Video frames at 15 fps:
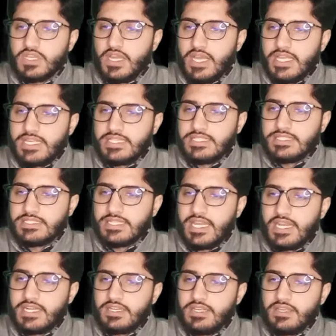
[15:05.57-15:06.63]
Is it
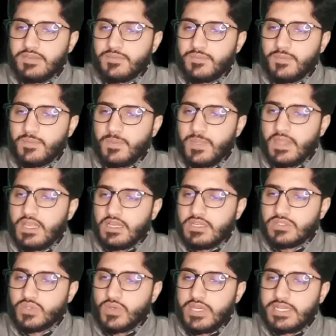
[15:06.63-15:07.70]
80?
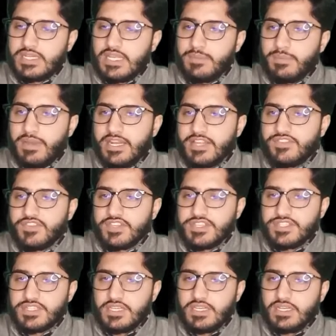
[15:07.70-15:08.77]
So 80 minus
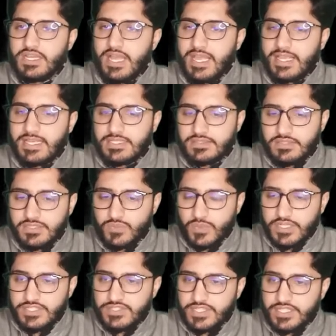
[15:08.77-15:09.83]
16, I guess this one
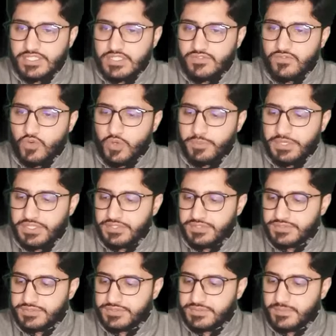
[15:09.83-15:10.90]
is 64
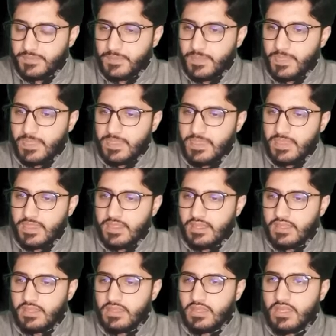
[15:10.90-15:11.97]
meters.
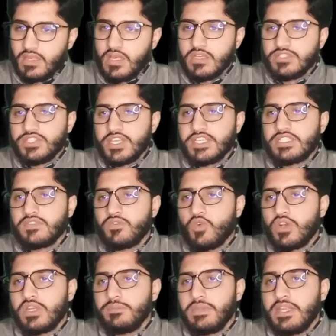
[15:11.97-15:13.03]
64
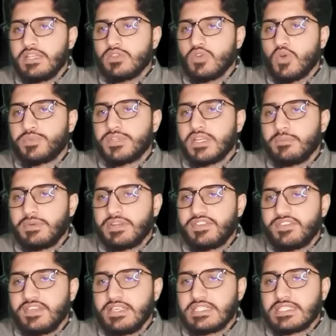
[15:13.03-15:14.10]
means option number
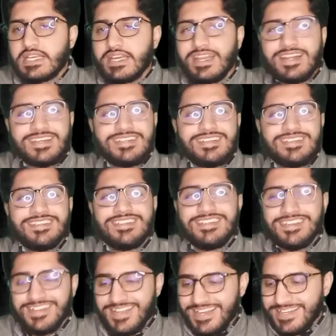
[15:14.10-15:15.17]
C is correct,
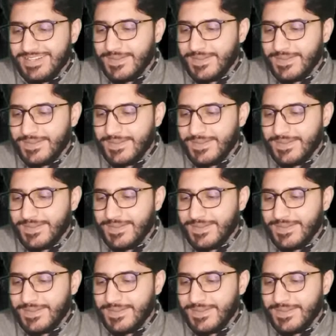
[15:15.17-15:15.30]
right?